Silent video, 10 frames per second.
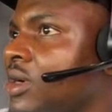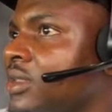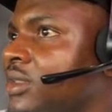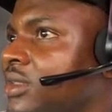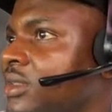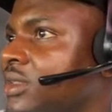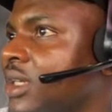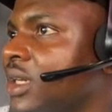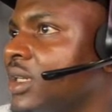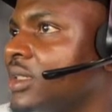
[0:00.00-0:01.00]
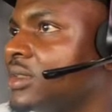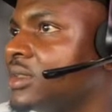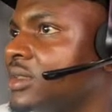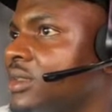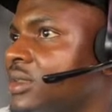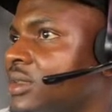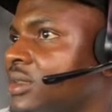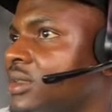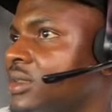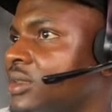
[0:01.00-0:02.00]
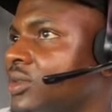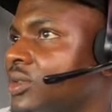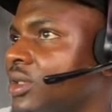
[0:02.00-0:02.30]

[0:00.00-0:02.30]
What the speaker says: things ads? No, they're not